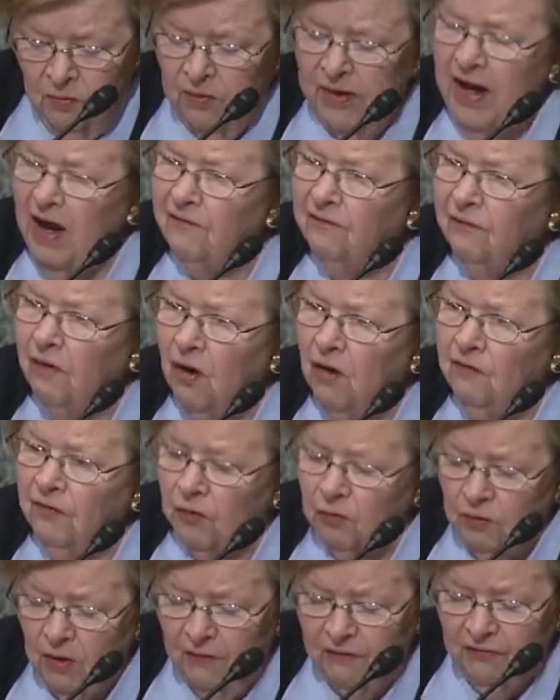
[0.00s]
We have
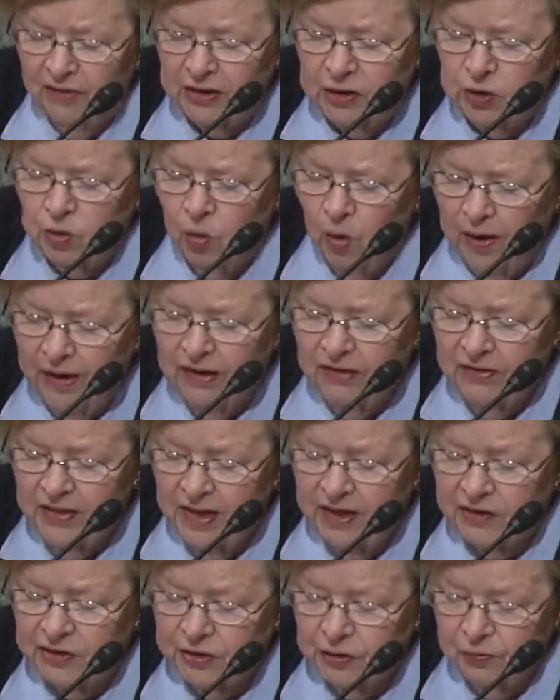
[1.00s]
over roughly
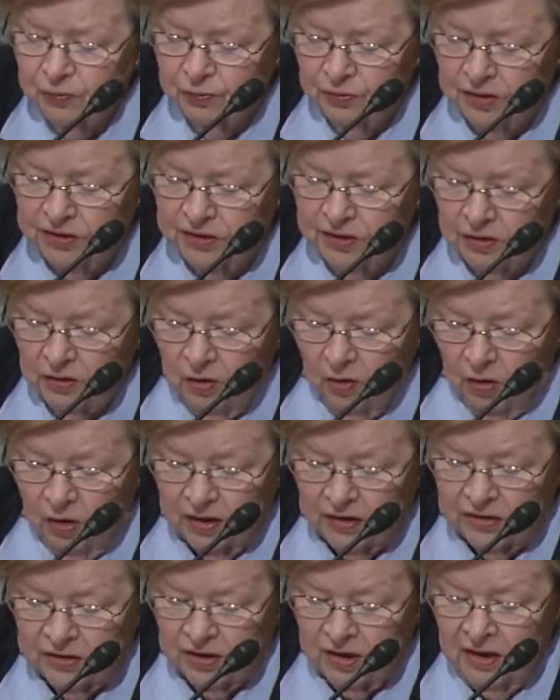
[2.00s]
20,000 prison
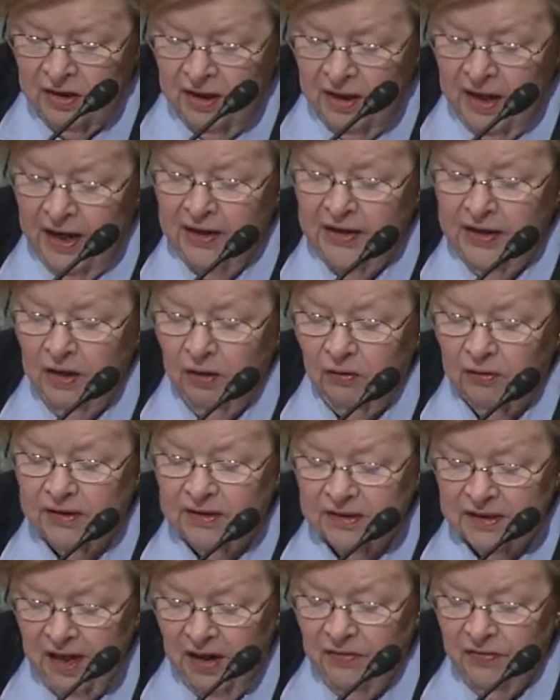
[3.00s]
guards and
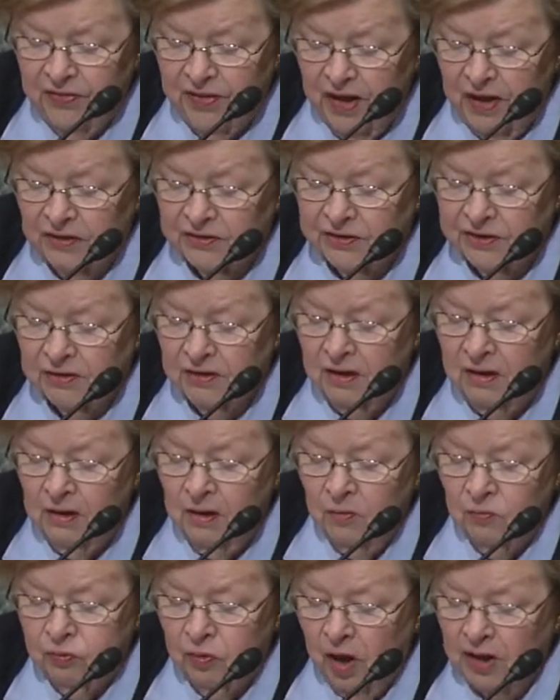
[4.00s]
nearly 10,000
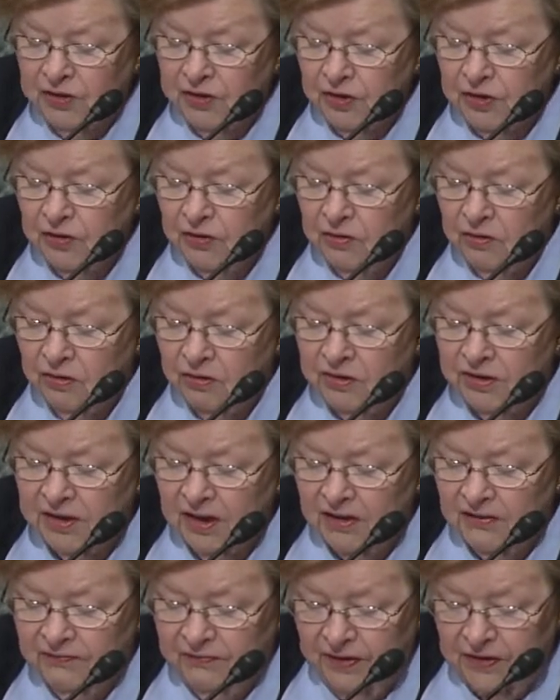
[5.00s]
prosecutors,
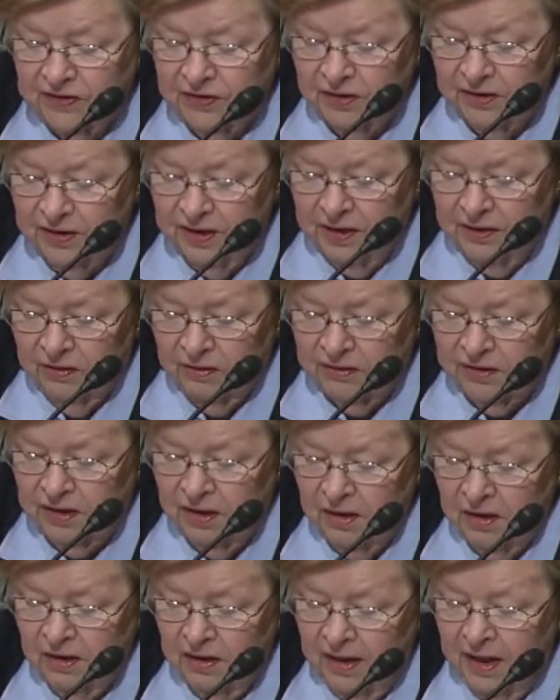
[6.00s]
investigators,
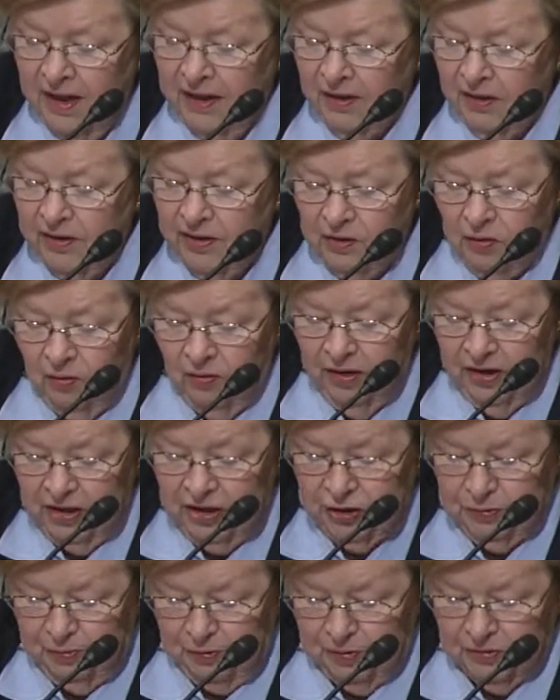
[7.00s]
and legal
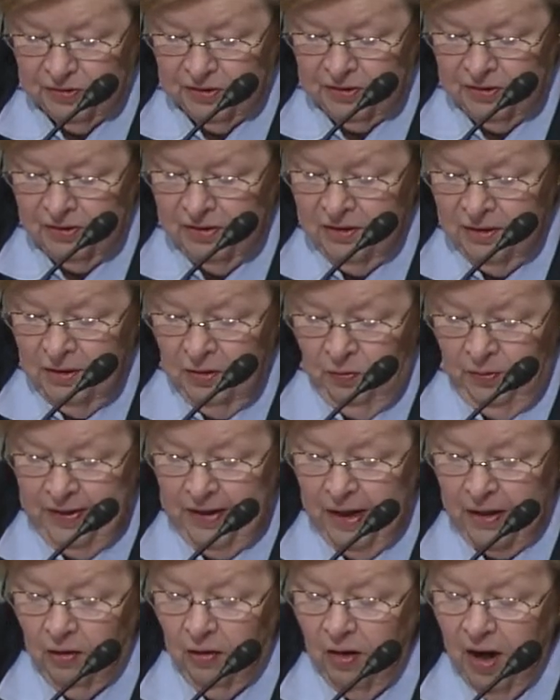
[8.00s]
experts. We
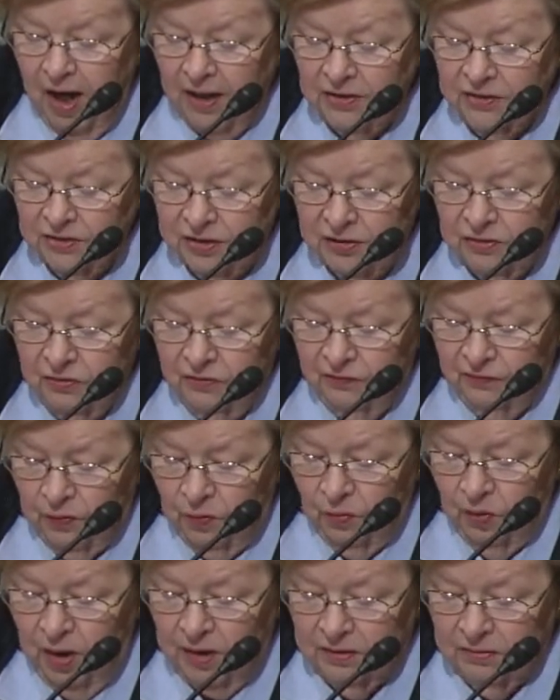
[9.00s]
get a lot, too, for
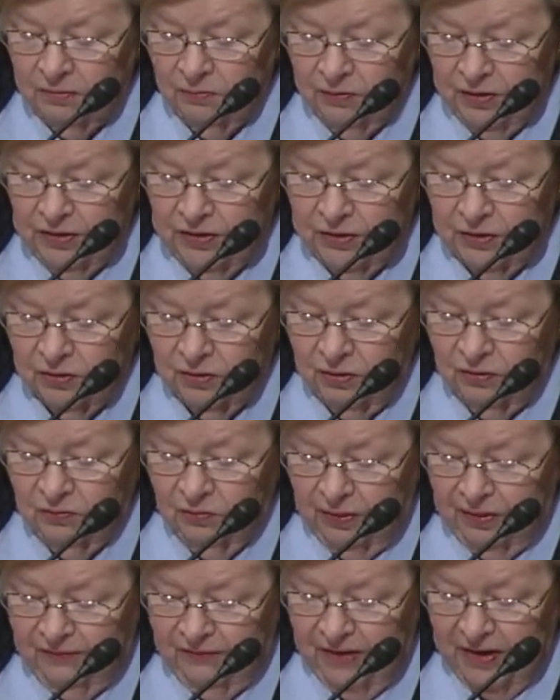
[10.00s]
what we do,
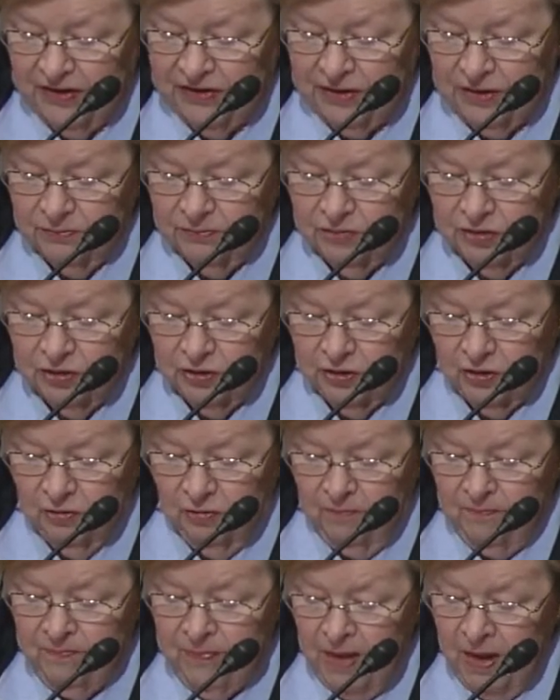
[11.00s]
we've asked them to
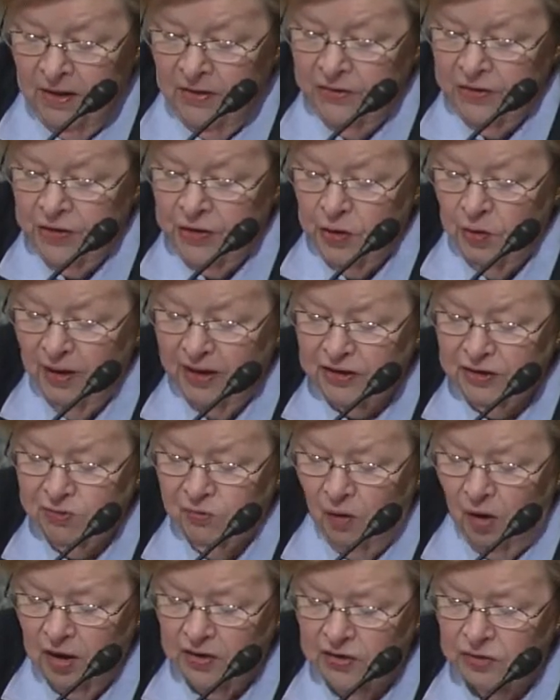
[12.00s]
do. The U.S.
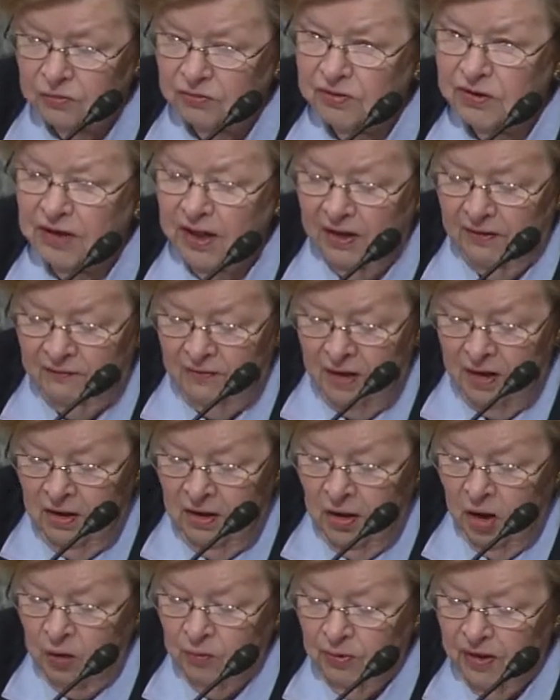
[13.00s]
Marshals have
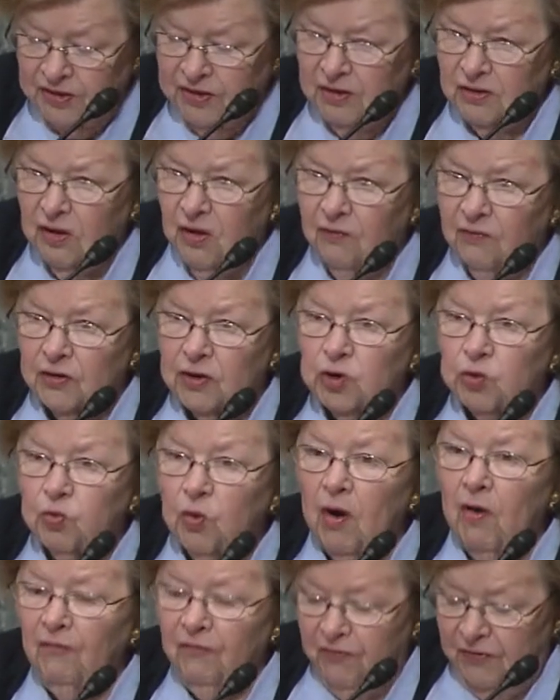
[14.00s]
arrested over
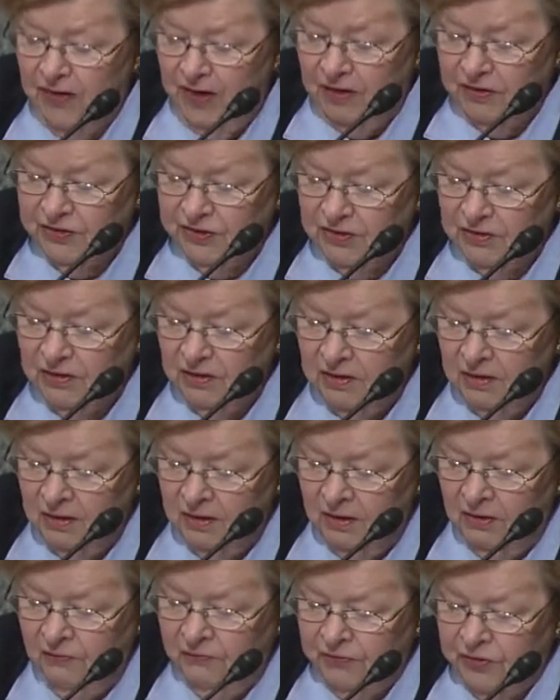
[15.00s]
12,000
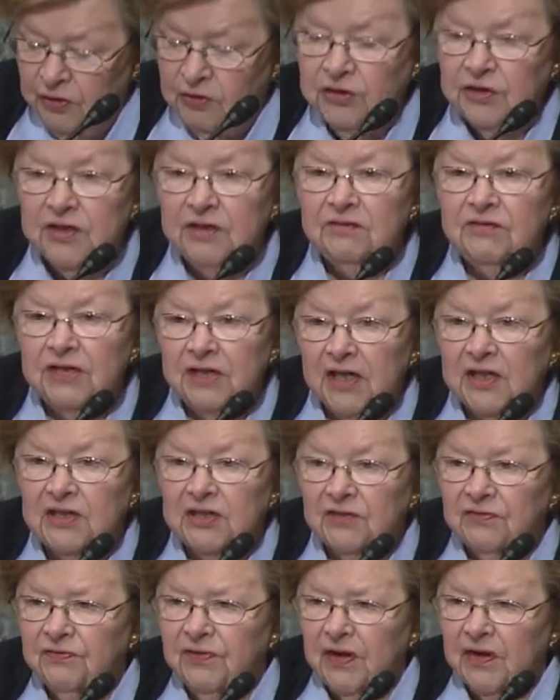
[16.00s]
fugitive
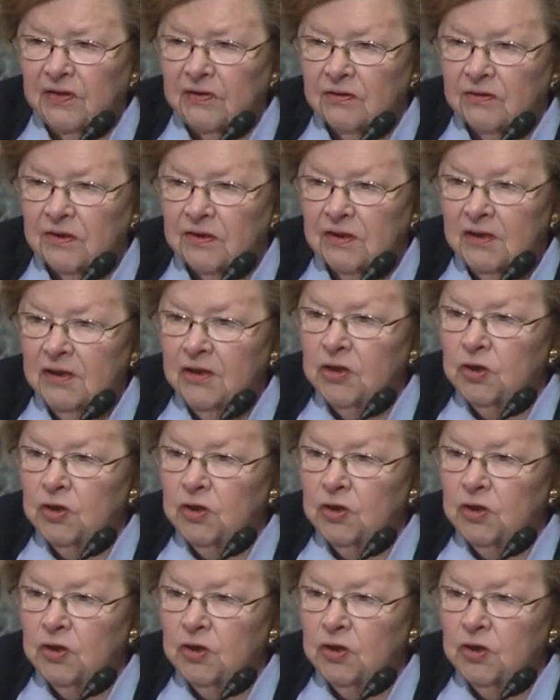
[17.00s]
sex offenders.